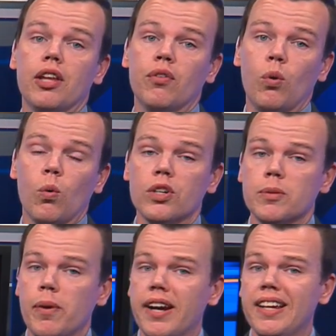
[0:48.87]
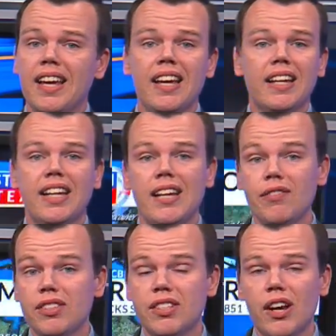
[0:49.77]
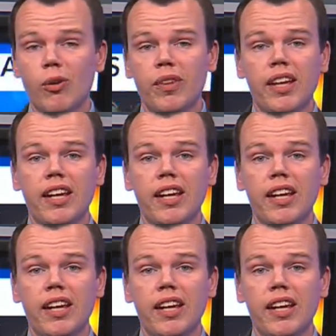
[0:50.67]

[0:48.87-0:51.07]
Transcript: of course, but even so,